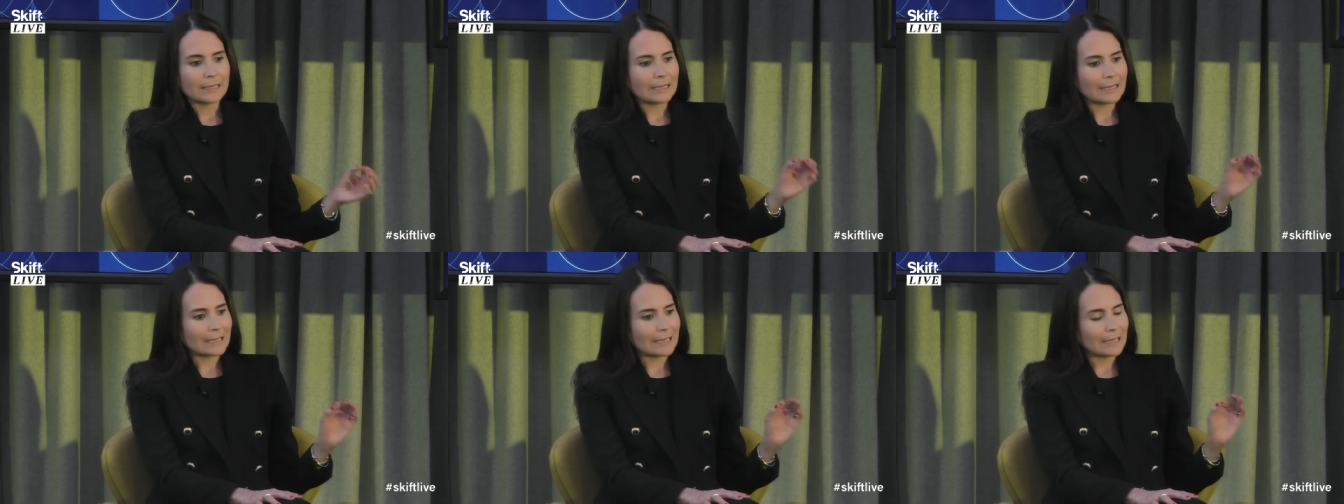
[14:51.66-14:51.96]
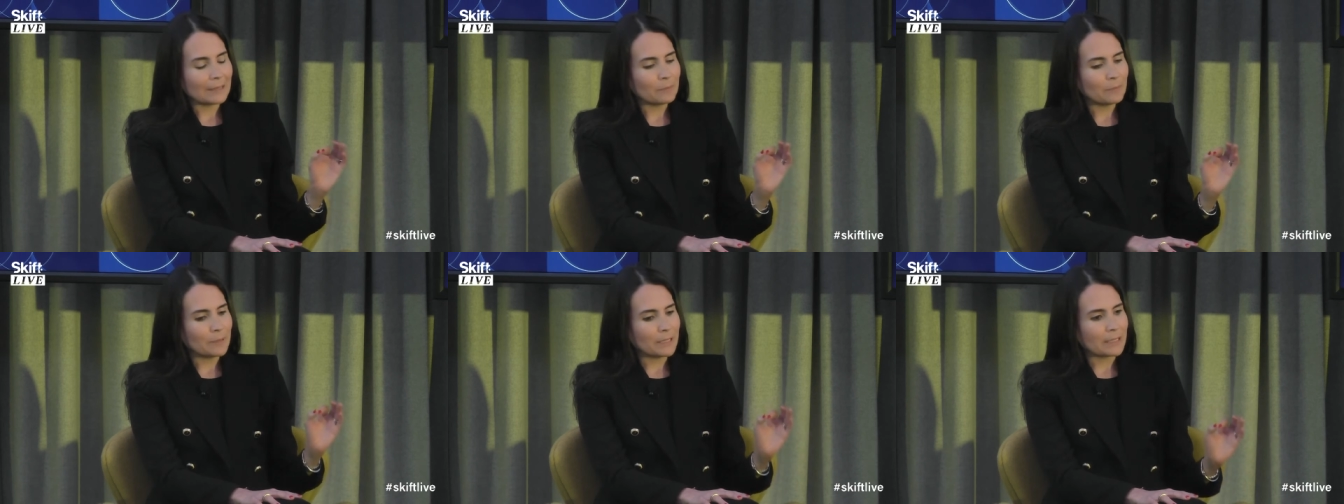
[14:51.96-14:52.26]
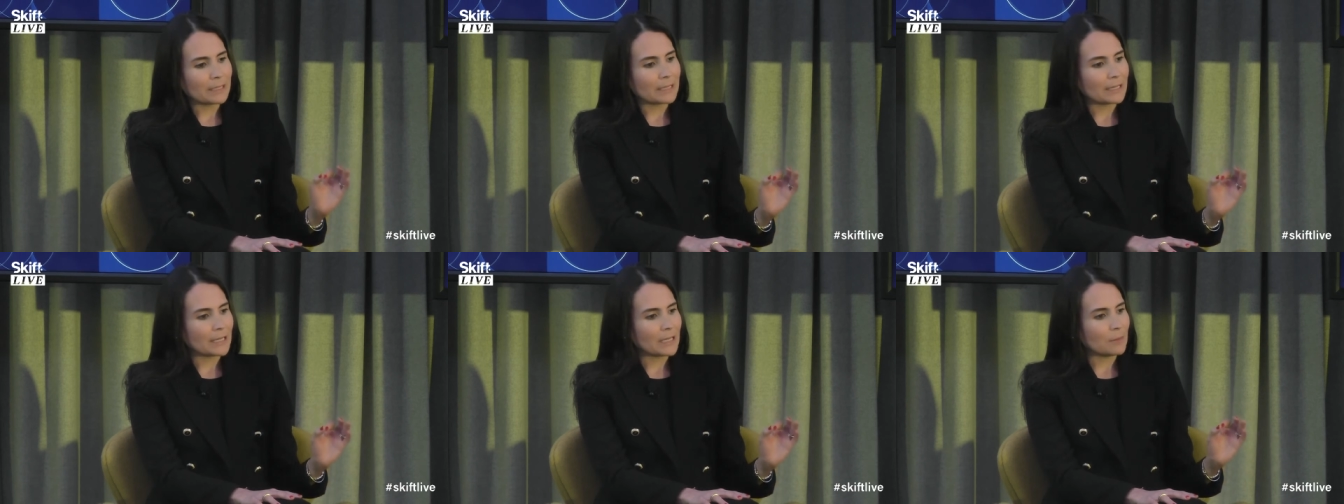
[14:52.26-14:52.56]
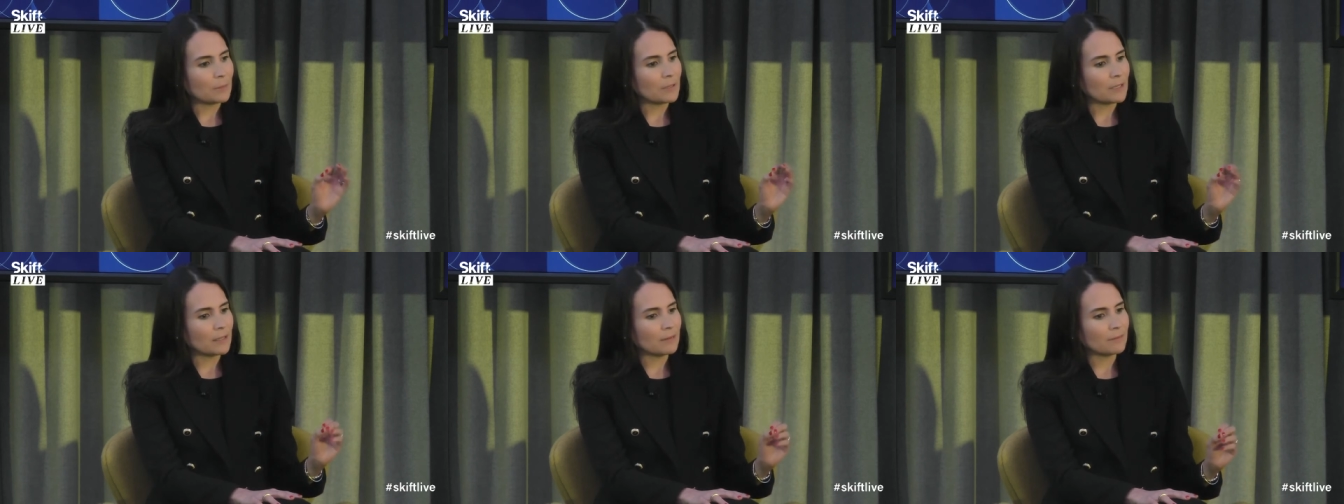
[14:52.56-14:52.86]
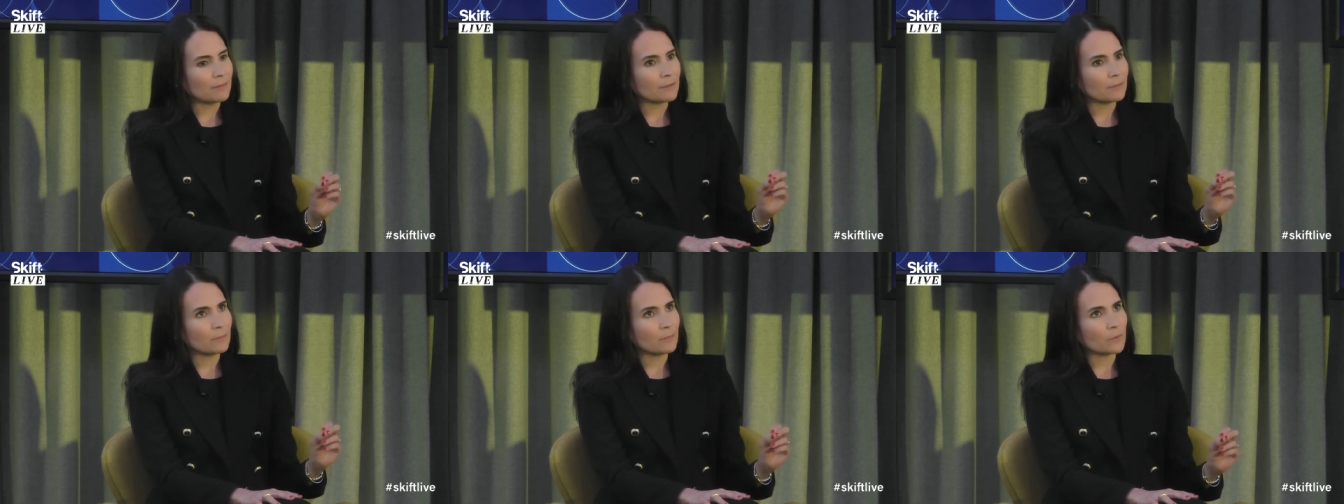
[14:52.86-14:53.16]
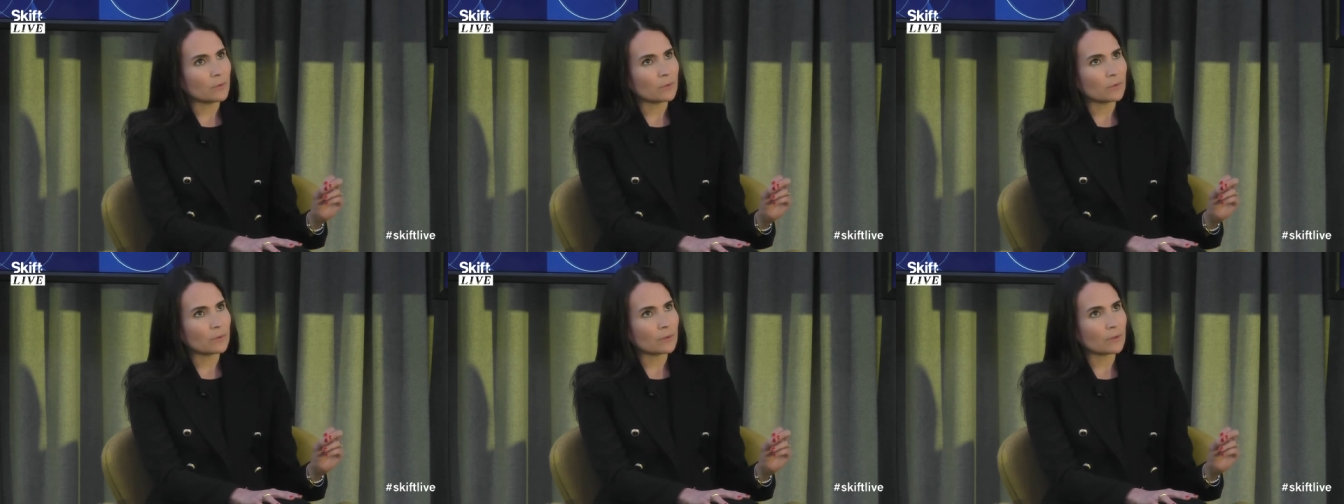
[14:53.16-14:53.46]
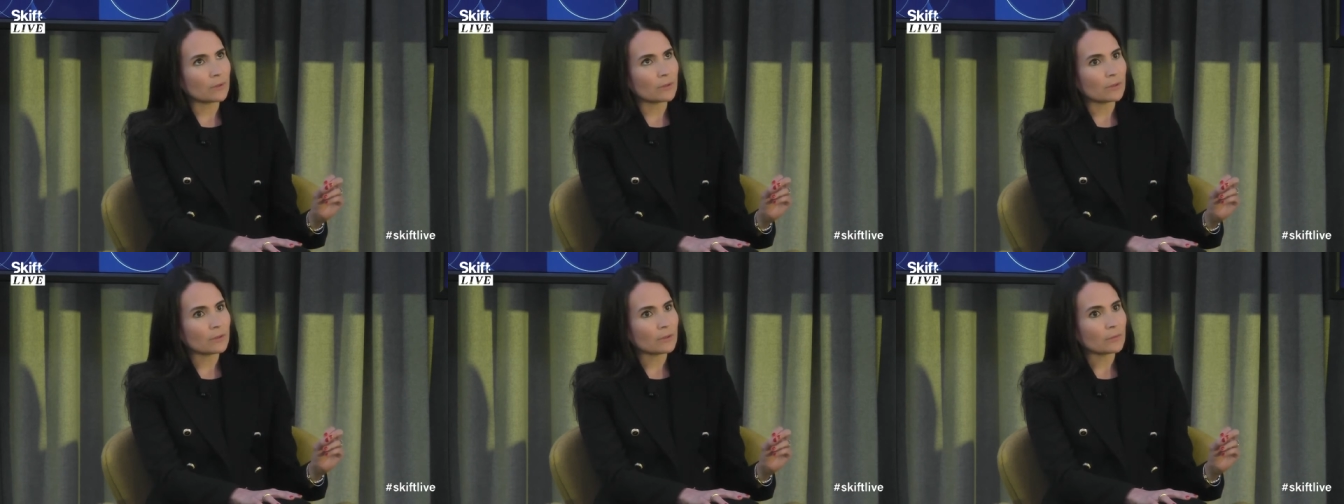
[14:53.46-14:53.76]
it became even
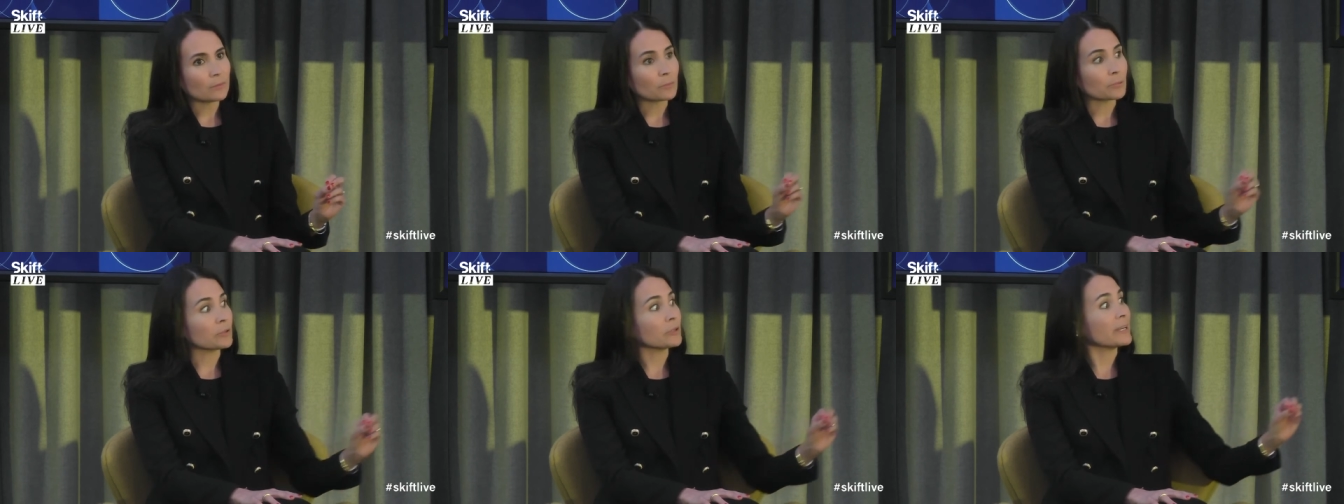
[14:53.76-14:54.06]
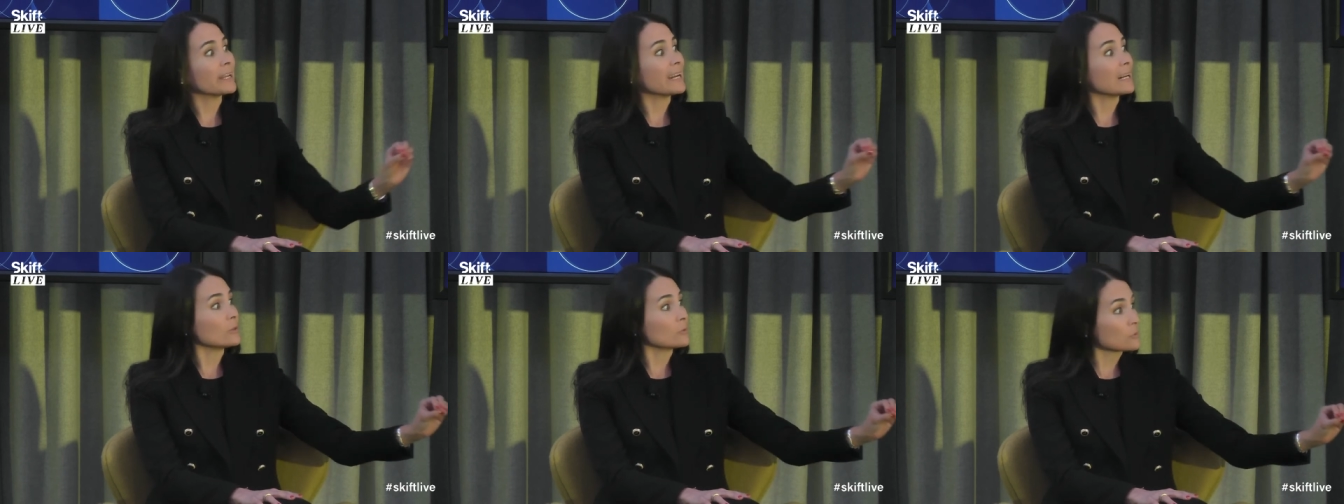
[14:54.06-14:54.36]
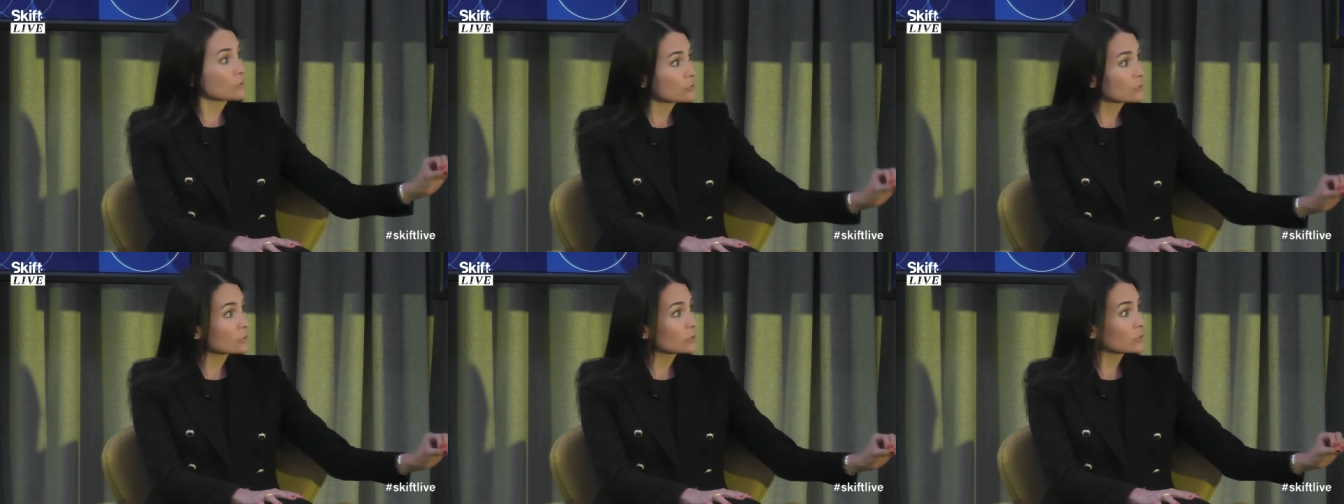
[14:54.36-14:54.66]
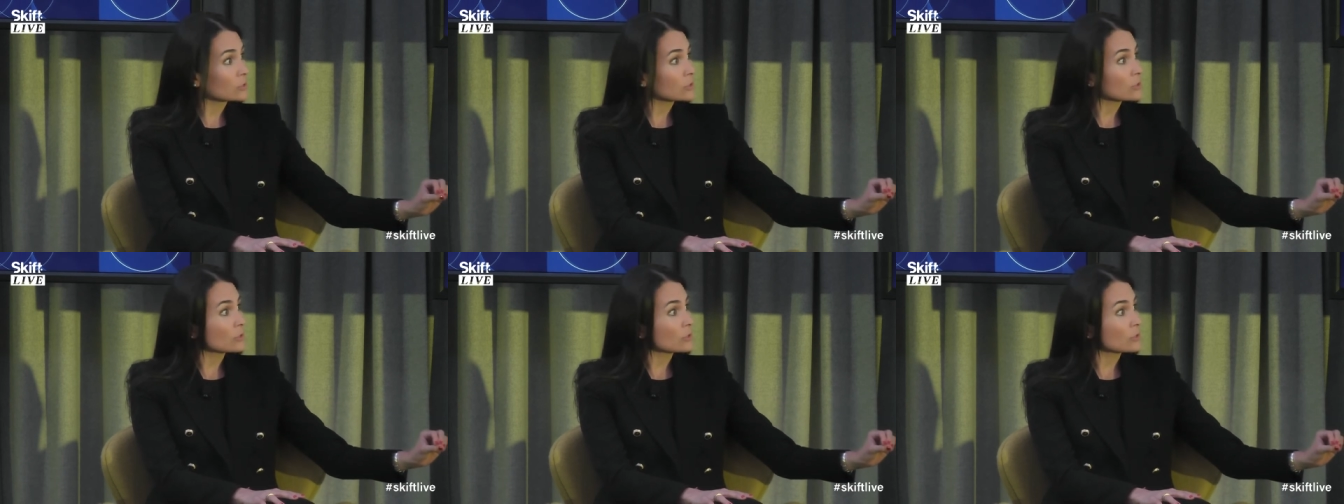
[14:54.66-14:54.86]
more pronounced